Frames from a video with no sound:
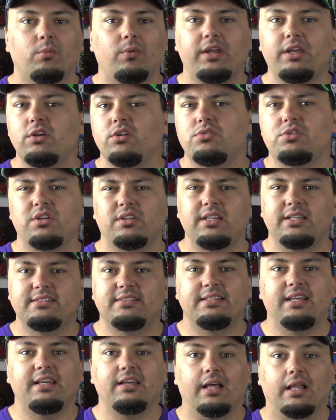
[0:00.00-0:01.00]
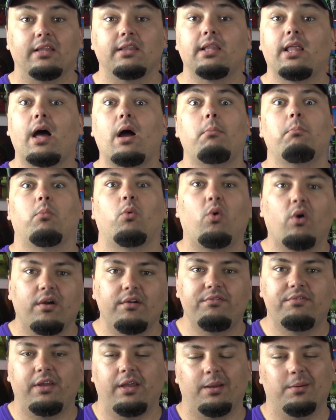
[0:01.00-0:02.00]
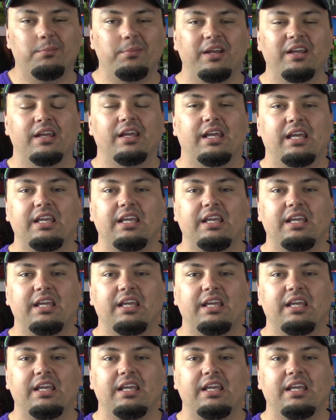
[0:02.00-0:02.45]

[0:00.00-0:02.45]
we usually see a lot more of him,